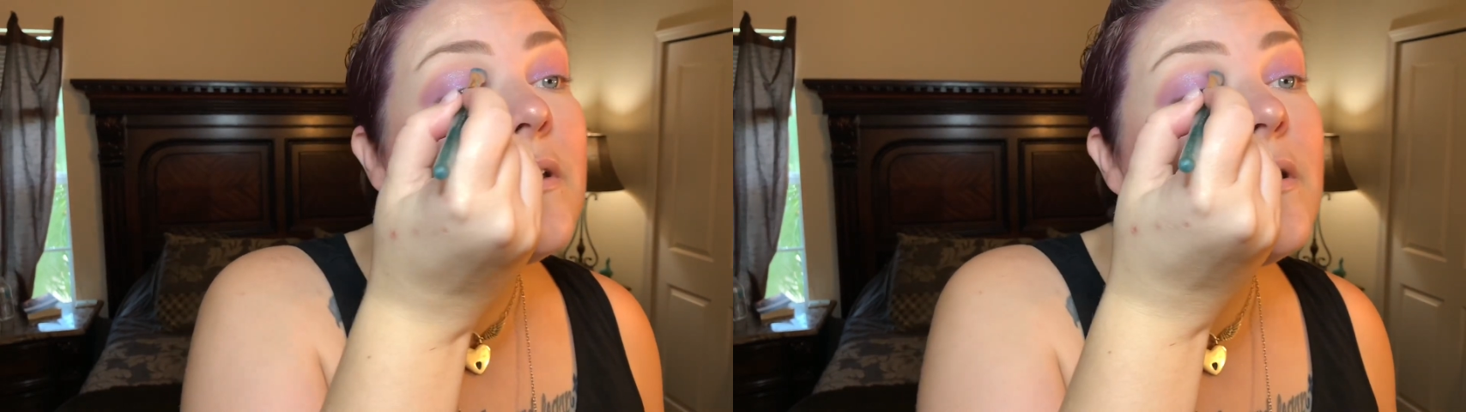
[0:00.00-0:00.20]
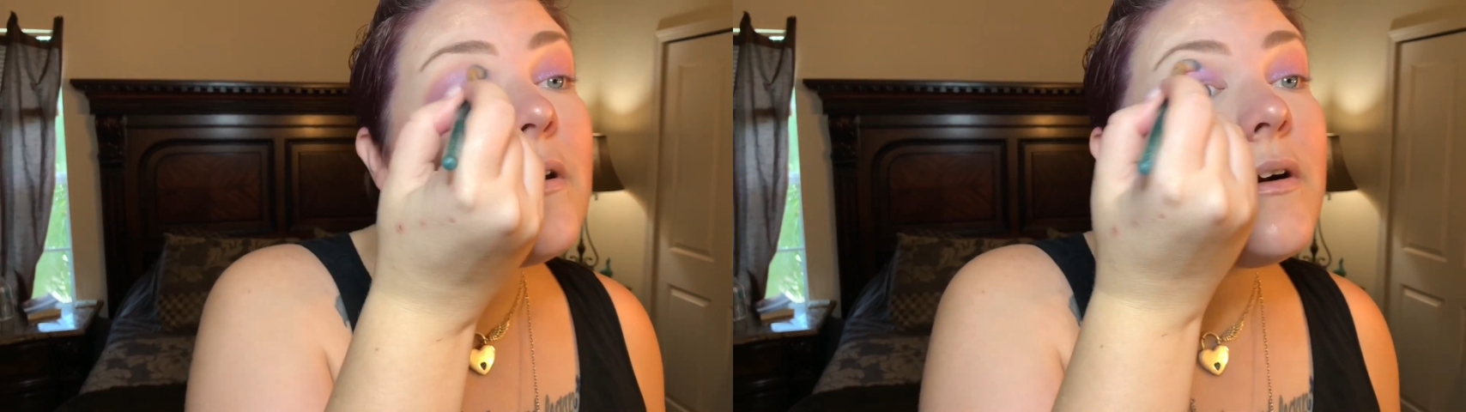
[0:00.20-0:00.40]

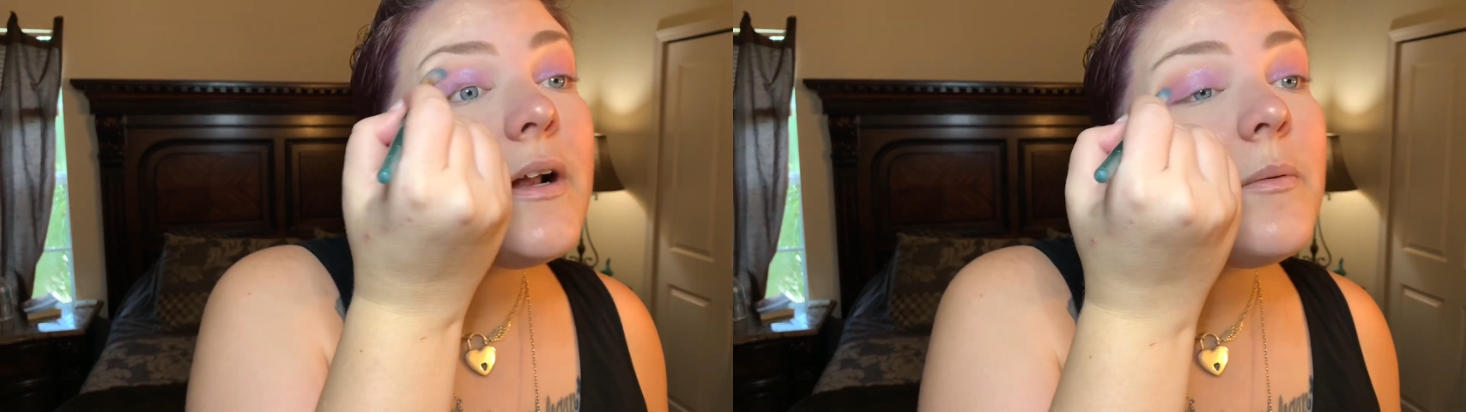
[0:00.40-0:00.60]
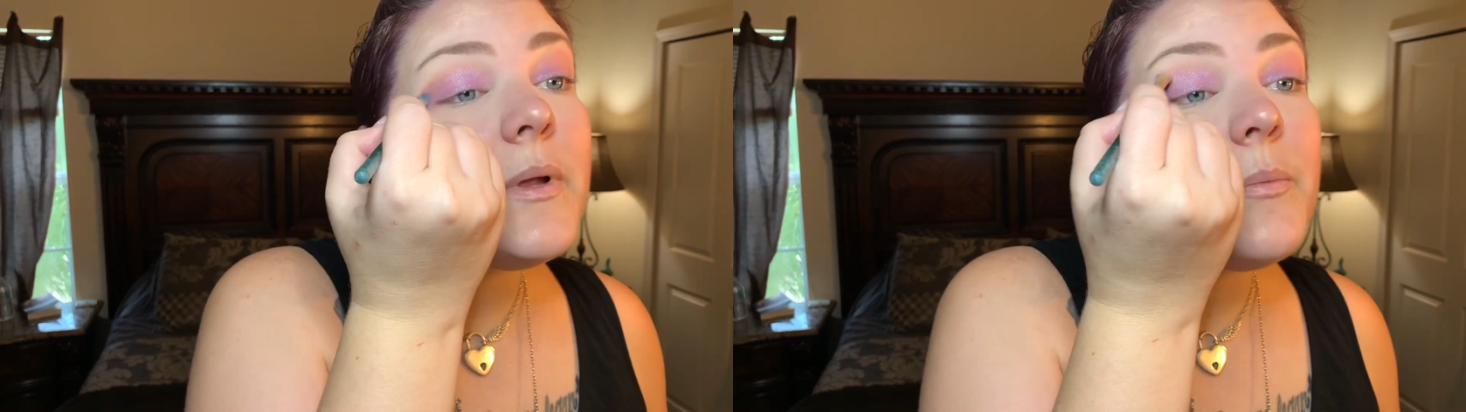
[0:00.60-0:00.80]

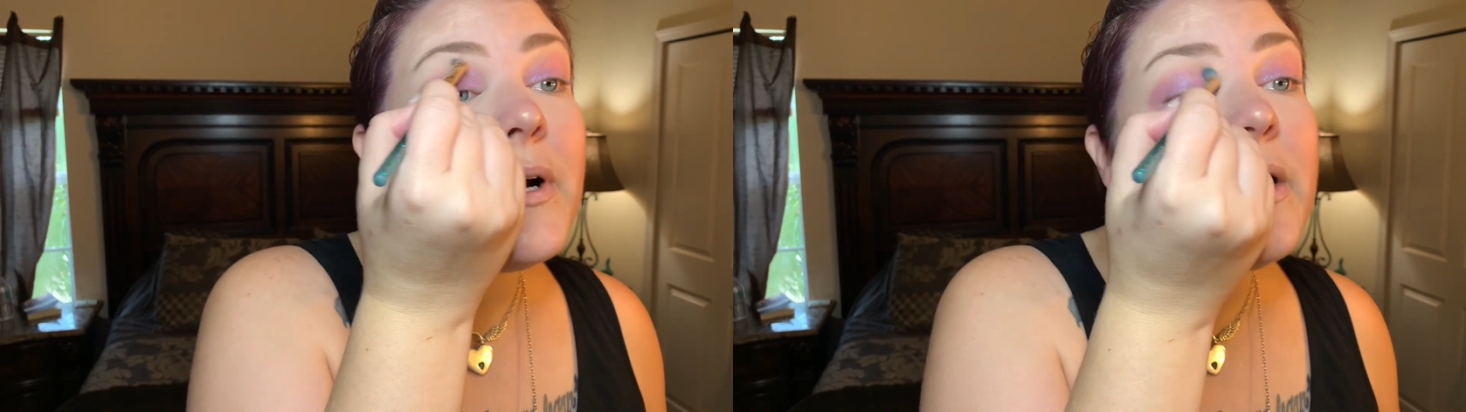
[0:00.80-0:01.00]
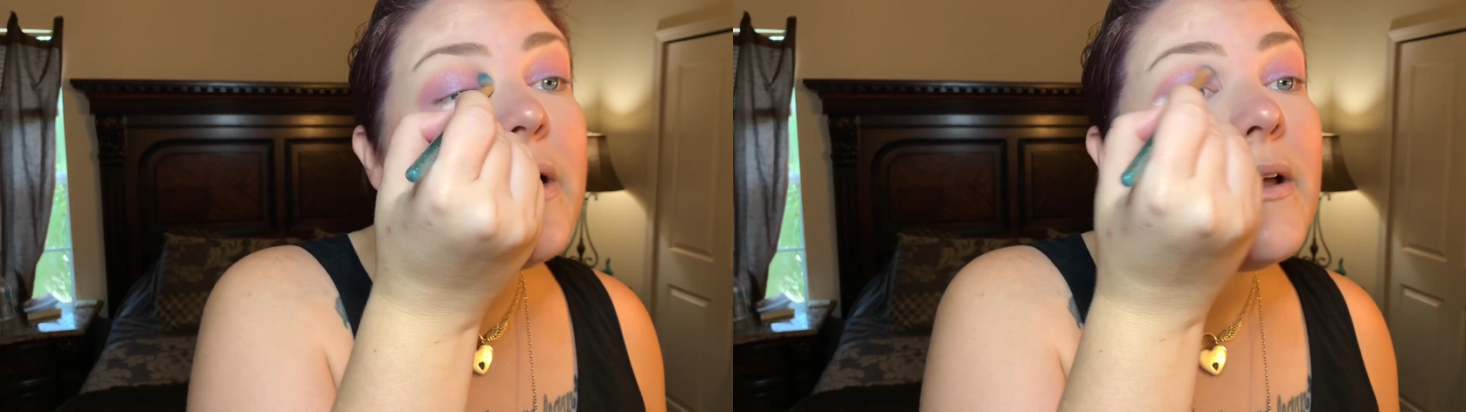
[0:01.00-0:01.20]
incredibly
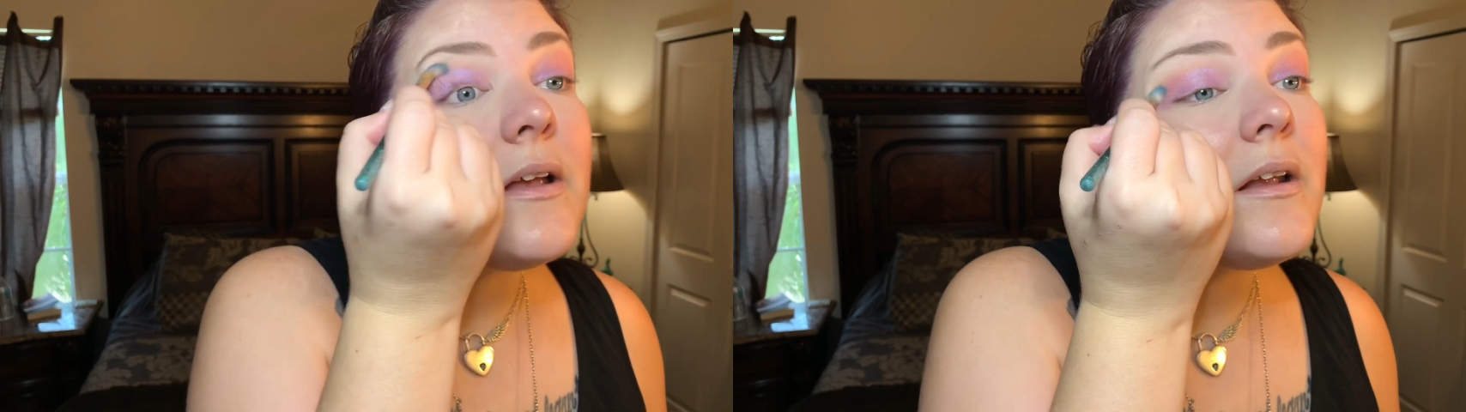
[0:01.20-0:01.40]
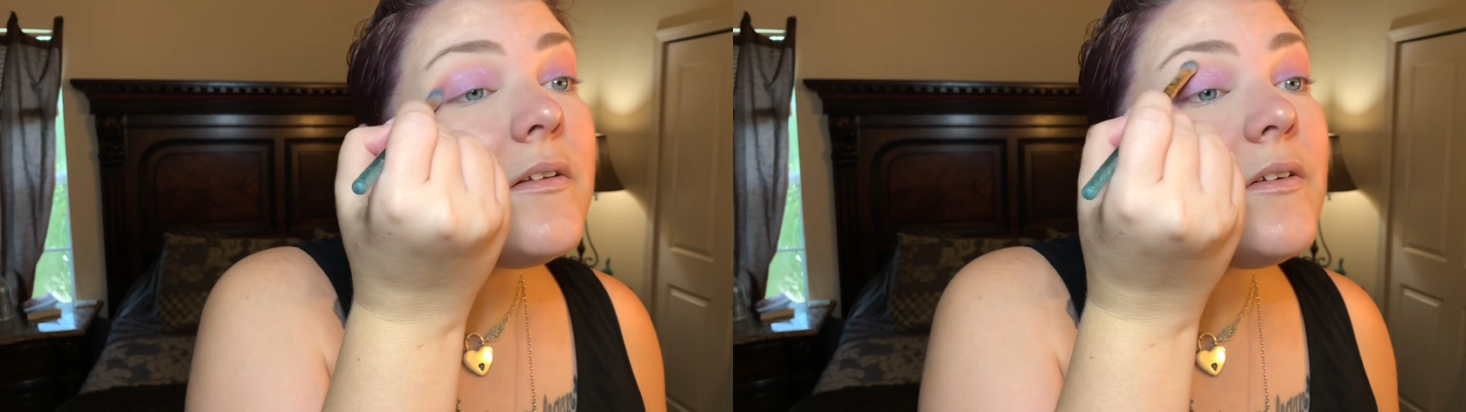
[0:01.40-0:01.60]
pretty
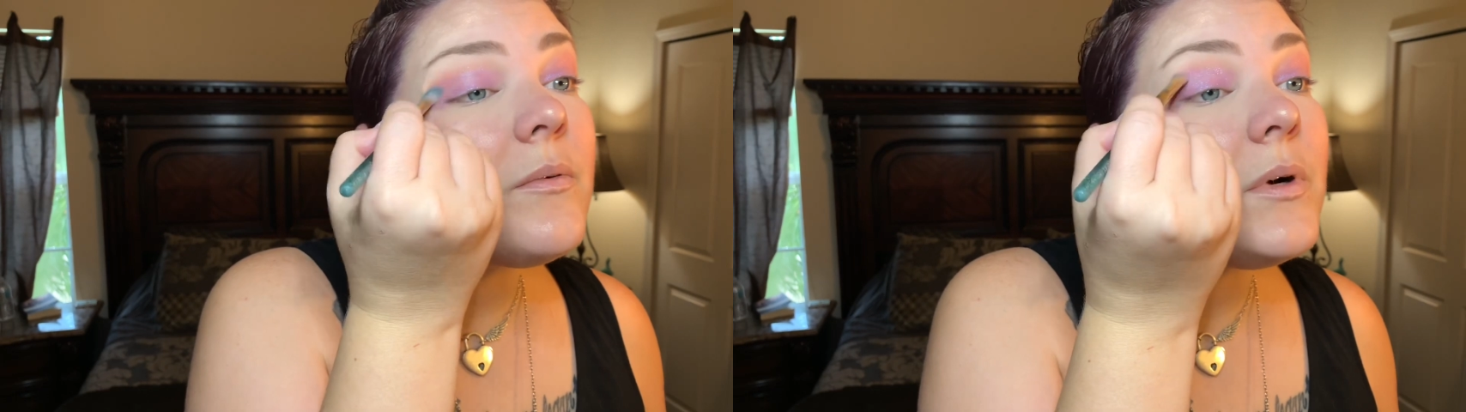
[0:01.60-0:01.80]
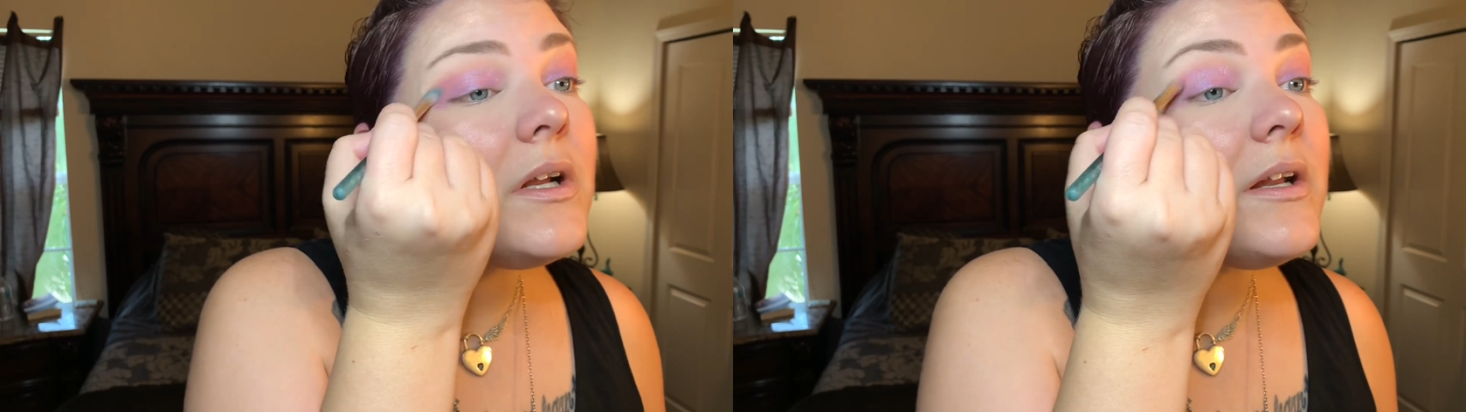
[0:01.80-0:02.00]
and I just
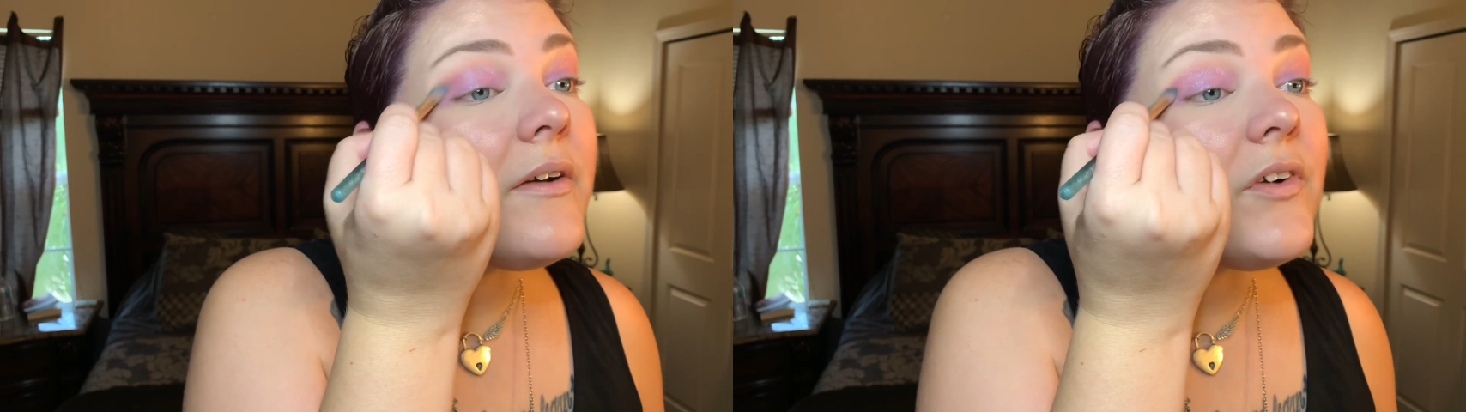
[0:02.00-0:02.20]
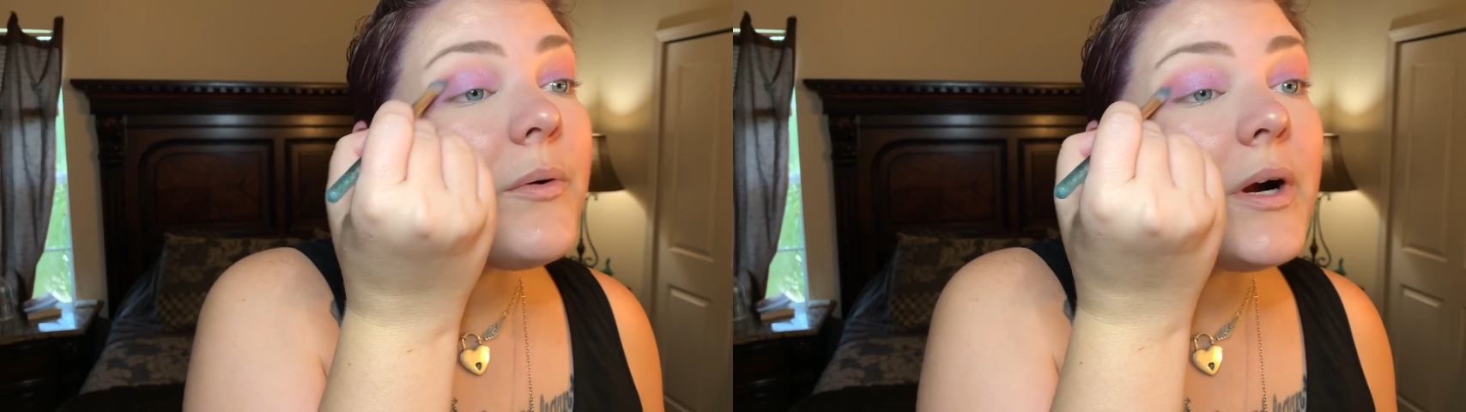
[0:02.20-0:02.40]
want it
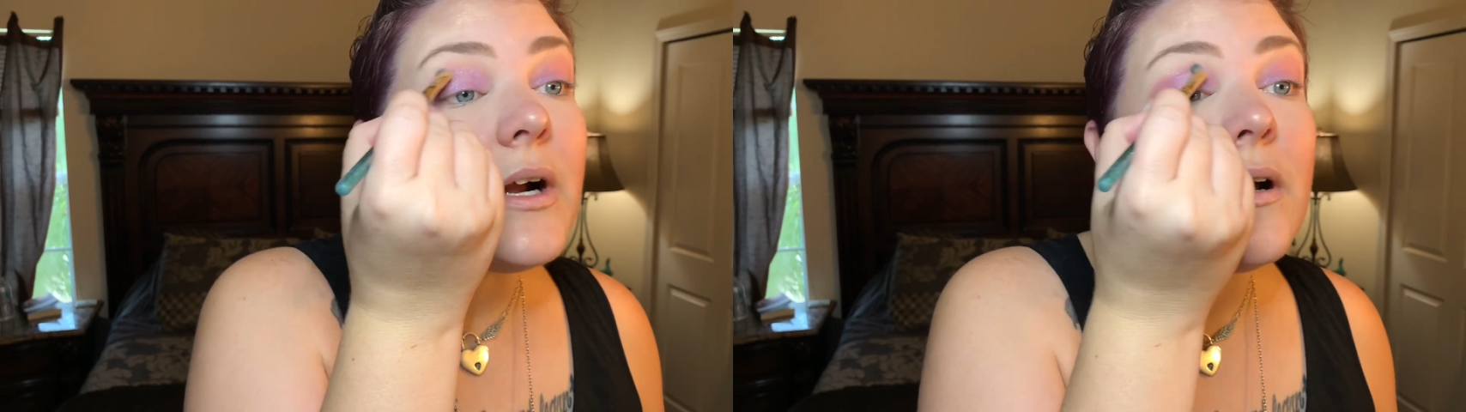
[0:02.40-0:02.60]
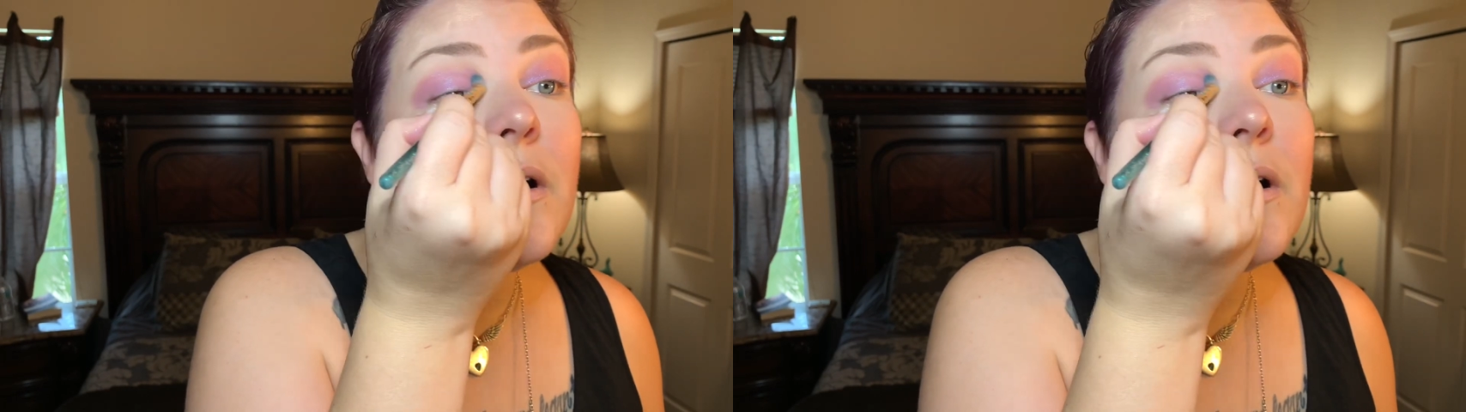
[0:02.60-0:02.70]
everywhere.